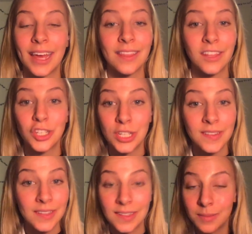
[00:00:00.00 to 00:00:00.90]
like the
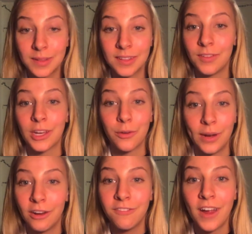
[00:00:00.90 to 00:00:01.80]
GC-specific
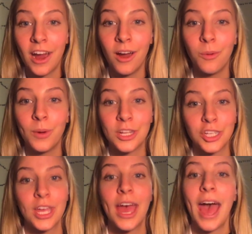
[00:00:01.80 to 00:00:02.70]
career fair,
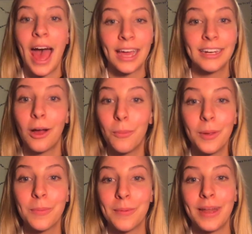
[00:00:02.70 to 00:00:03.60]
which I can help
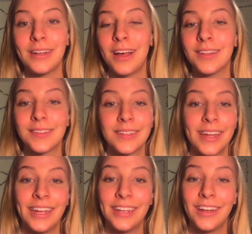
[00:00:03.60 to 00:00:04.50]
implement us
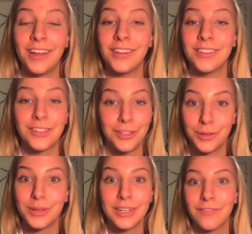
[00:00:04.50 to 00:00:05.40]
in to
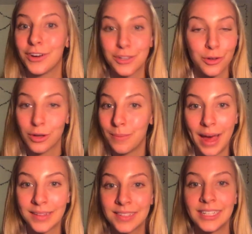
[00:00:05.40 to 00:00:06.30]
do in a virtual
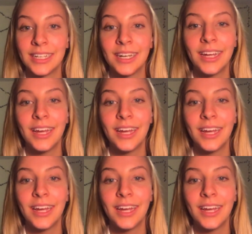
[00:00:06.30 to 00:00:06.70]
capacity.